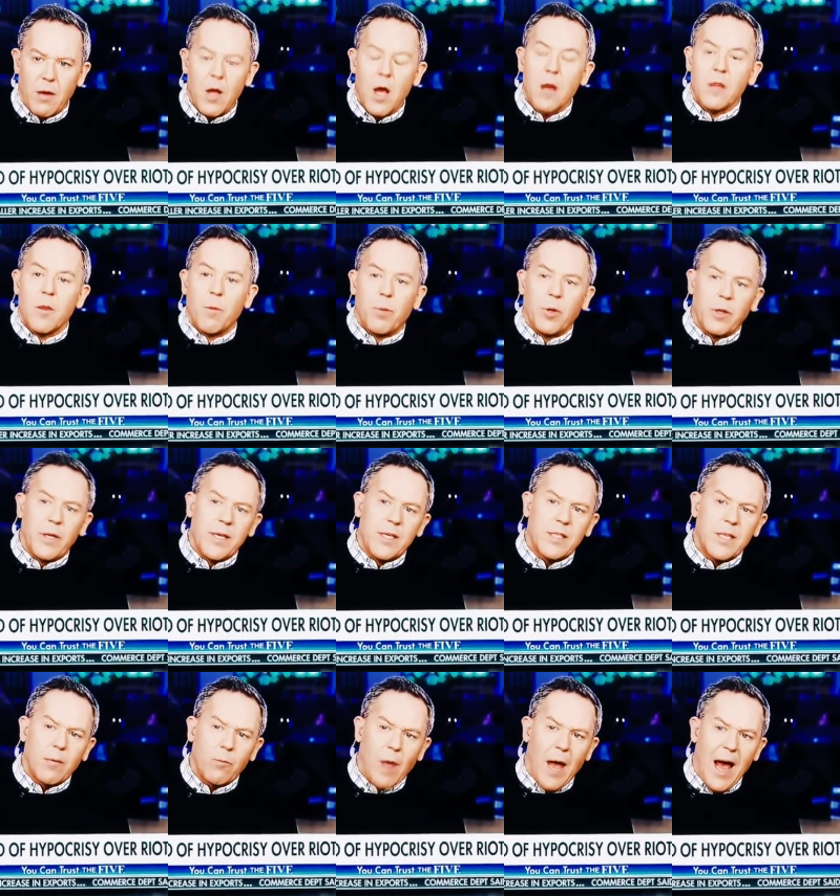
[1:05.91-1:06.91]
They, the
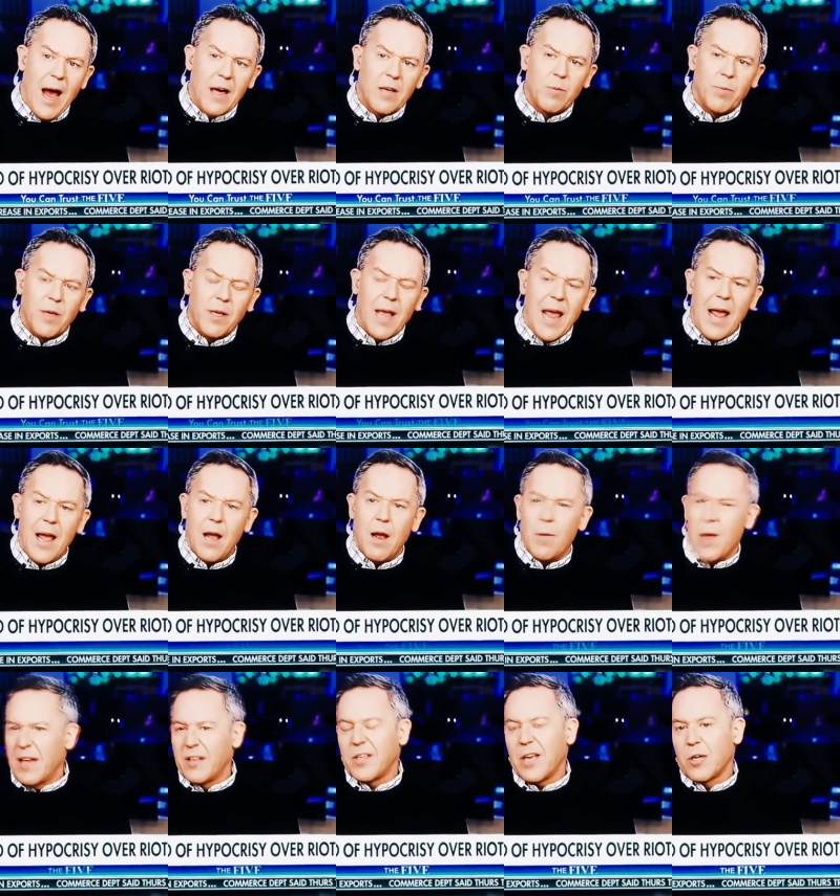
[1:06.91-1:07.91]
police had to be
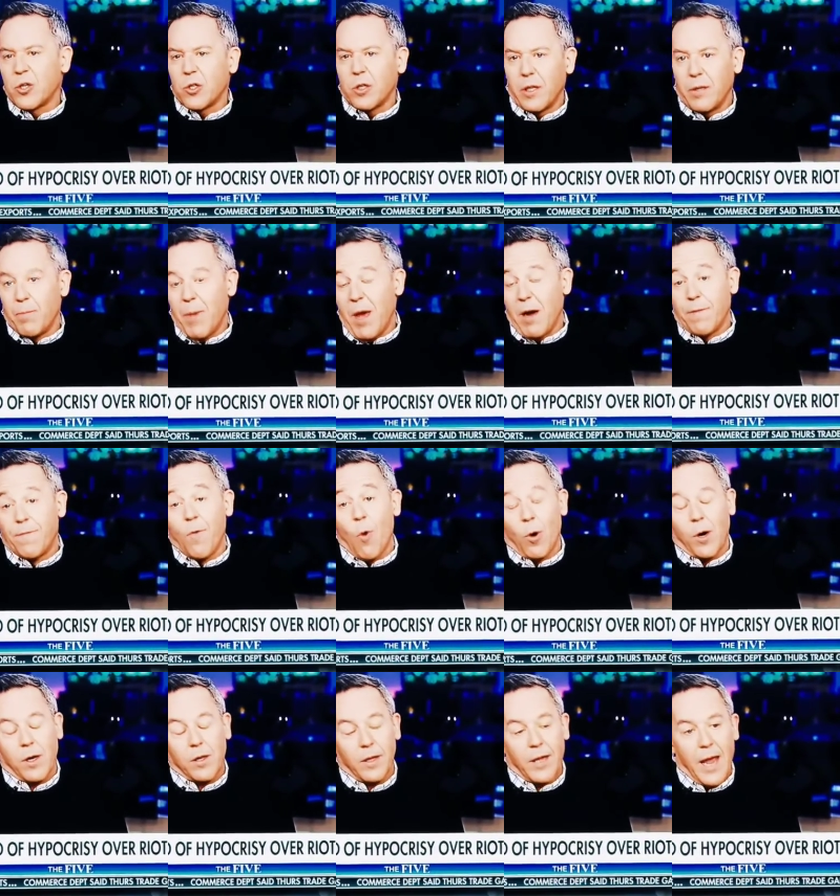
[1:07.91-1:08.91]
hand, essentially
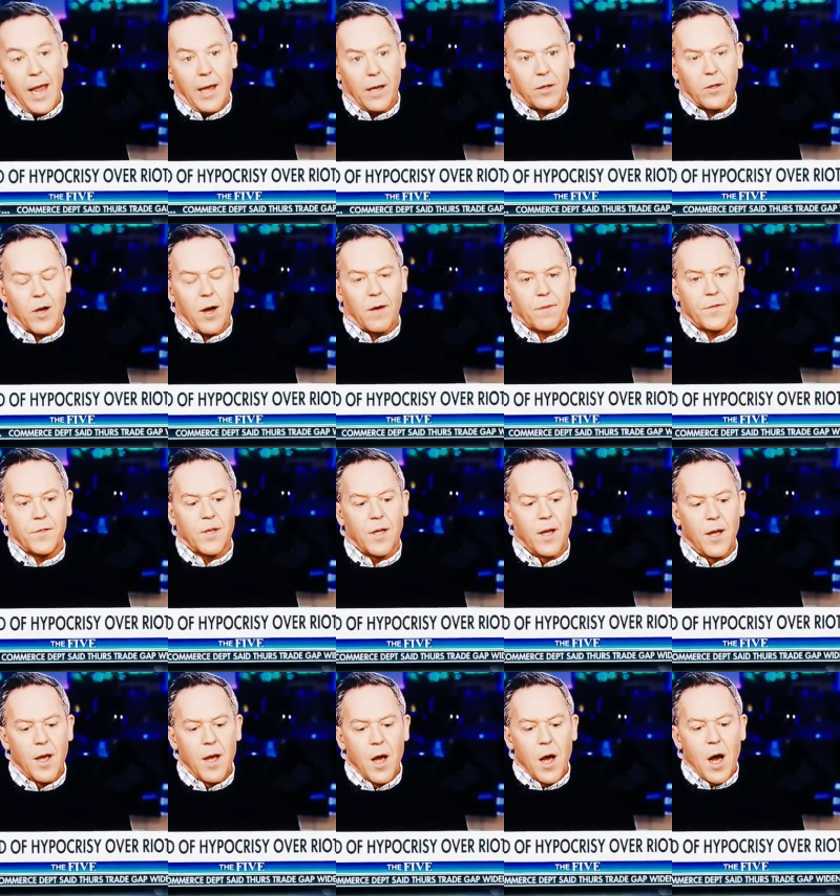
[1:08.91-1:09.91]
metaphorically
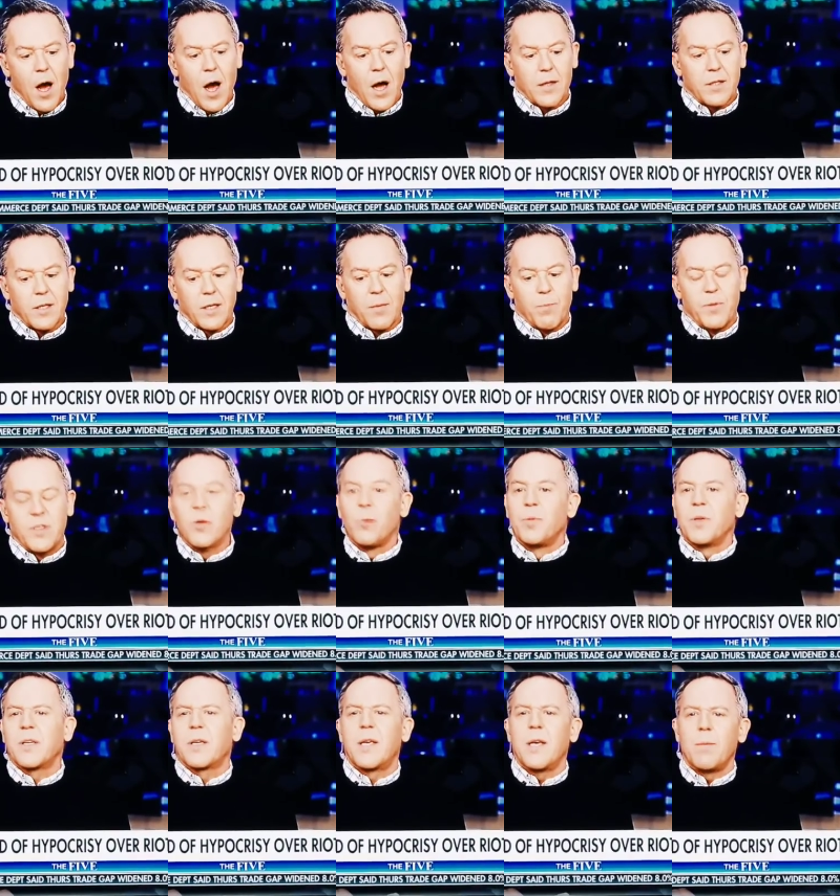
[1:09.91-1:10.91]
handcuffed uh, to,
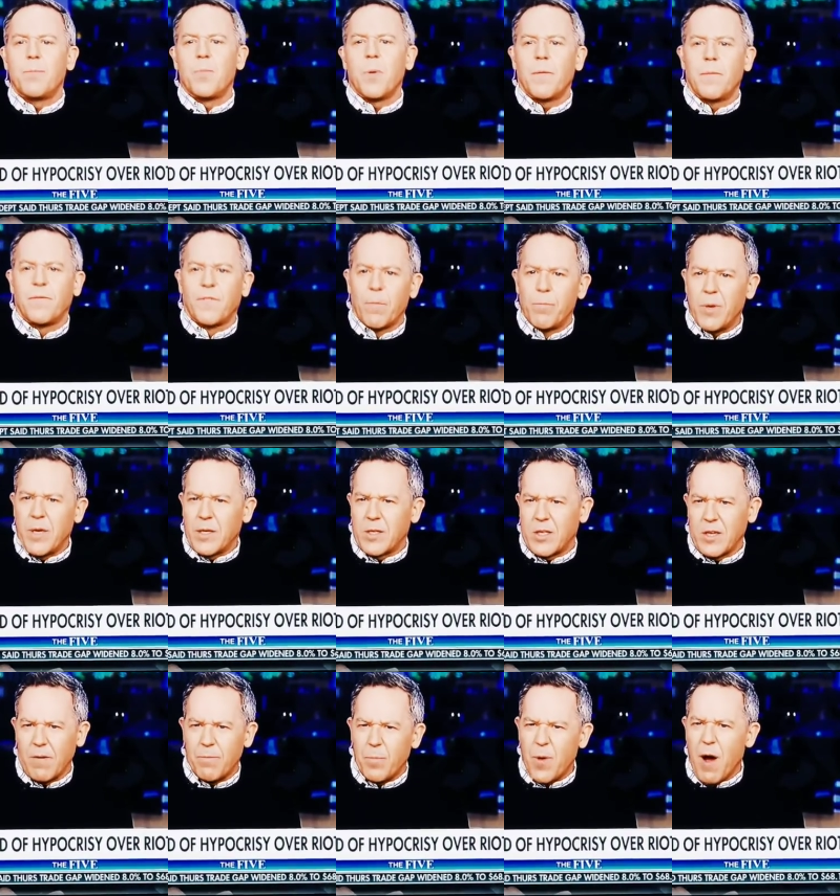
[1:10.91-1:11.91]
to keep from
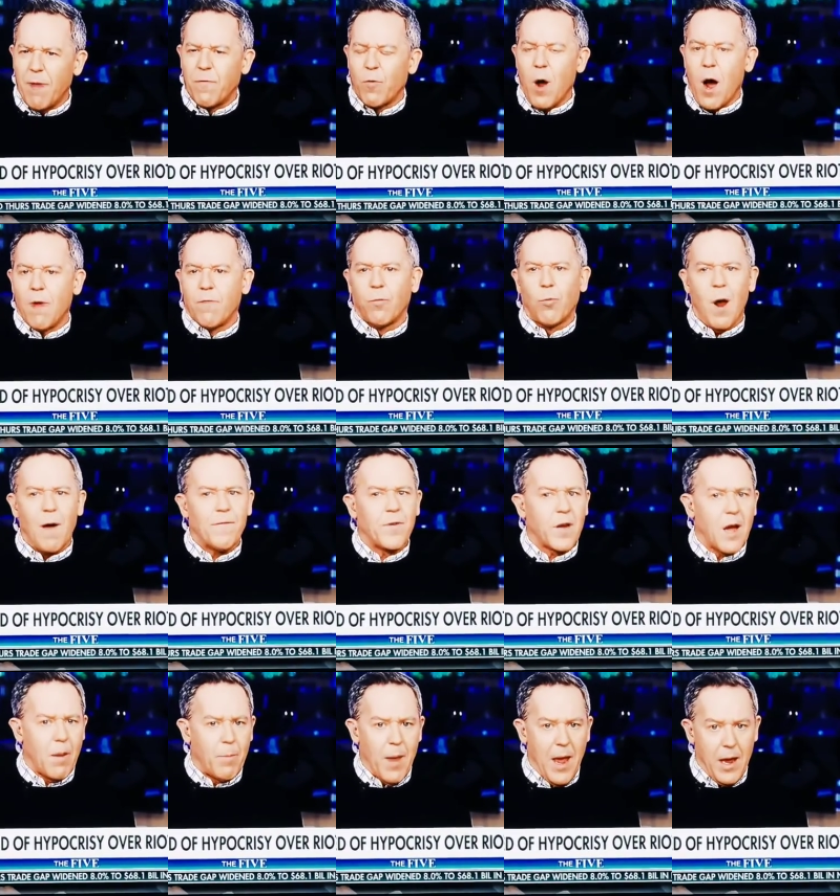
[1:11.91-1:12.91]
being seen of, of
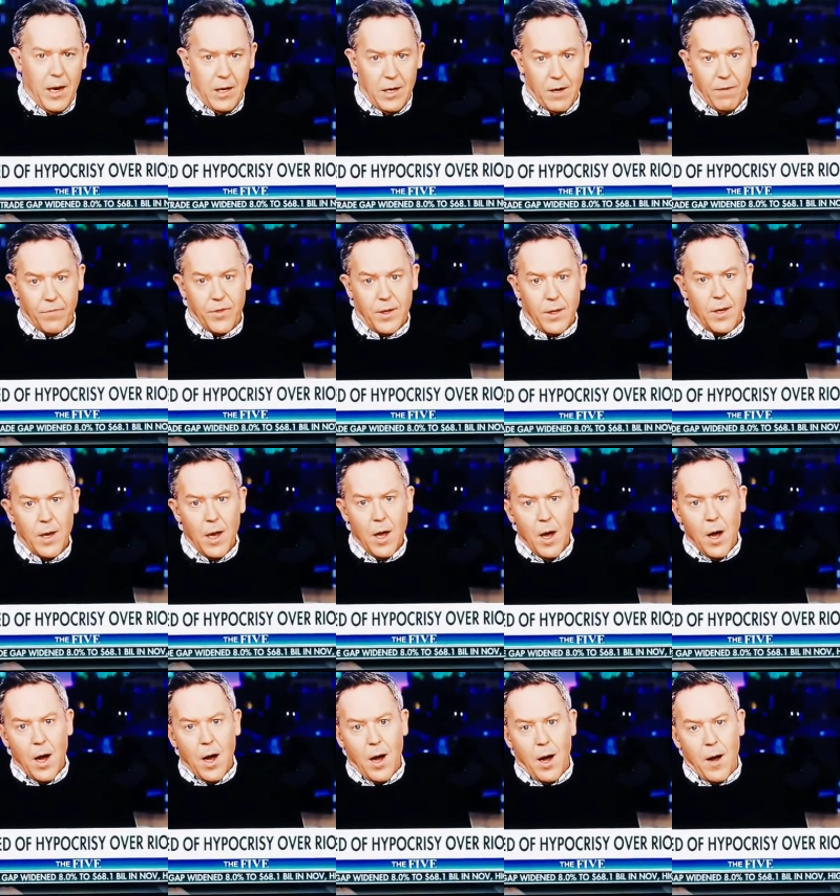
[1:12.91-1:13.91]
roughing up any of the,
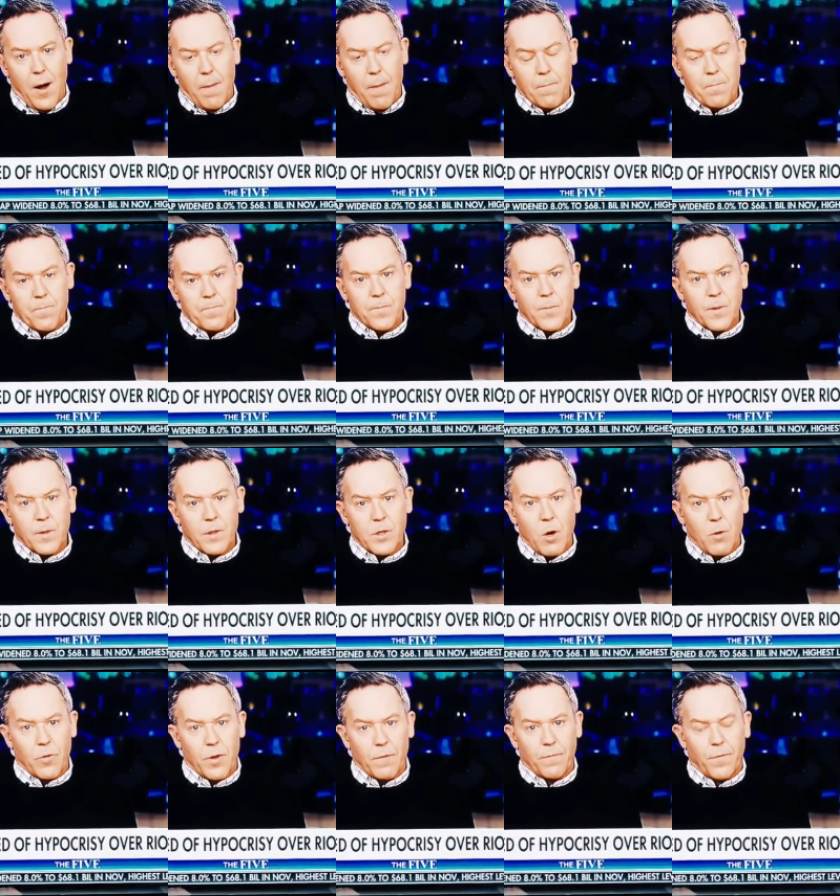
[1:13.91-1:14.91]
um,
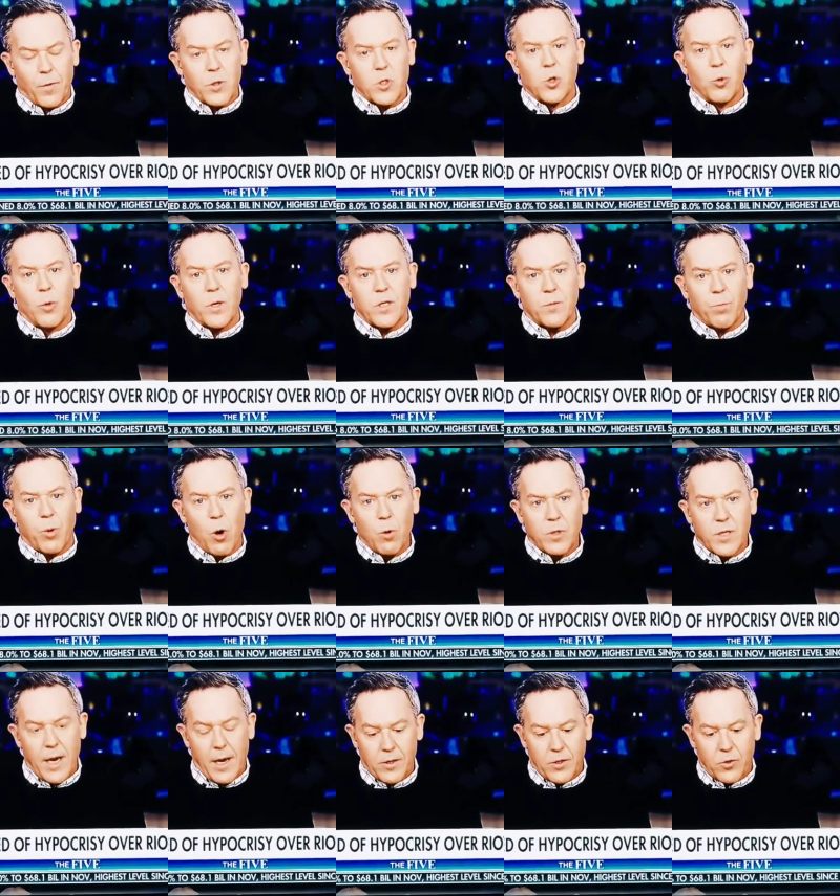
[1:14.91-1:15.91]
you know, the virtuous
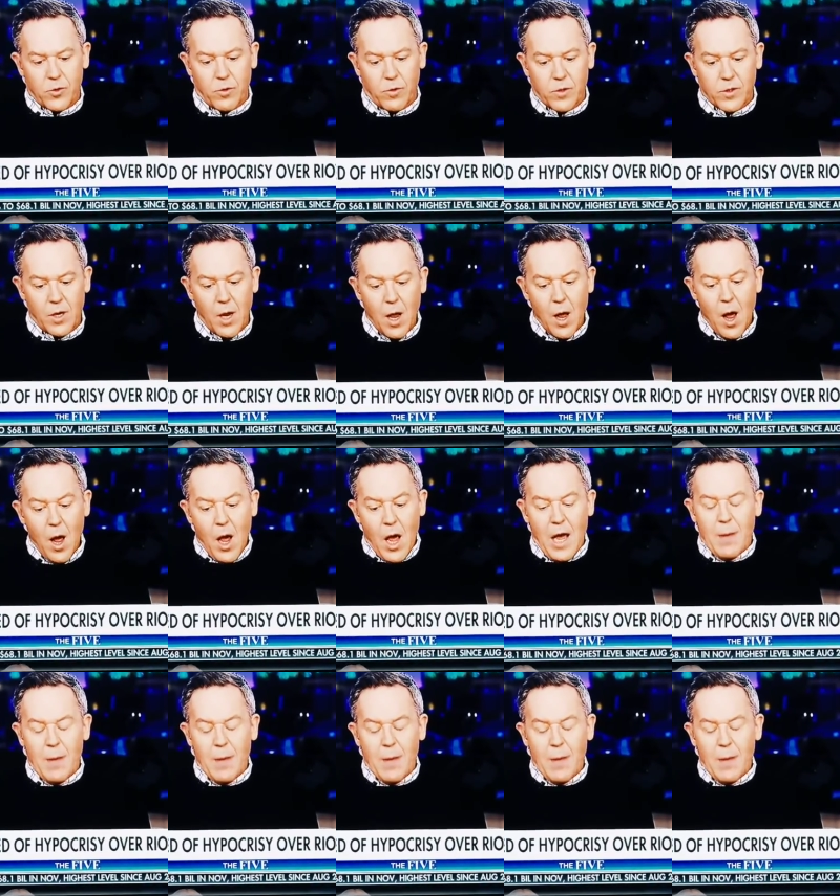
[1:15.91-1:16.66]
protesters.